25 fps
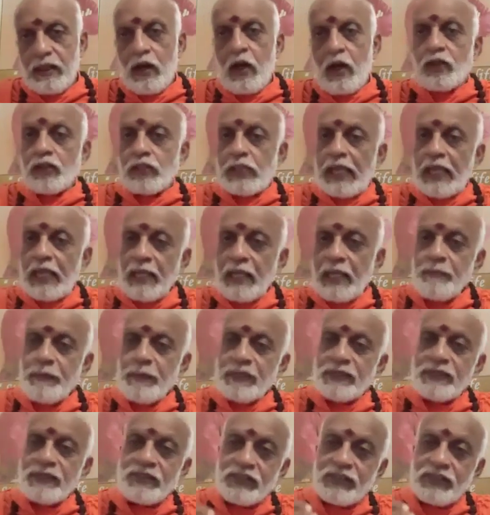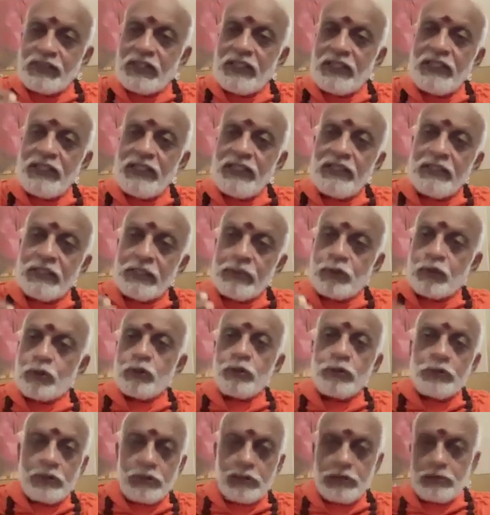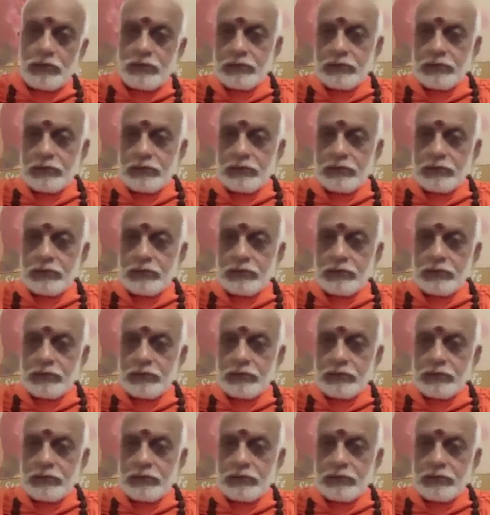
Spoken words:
or help us see the truth.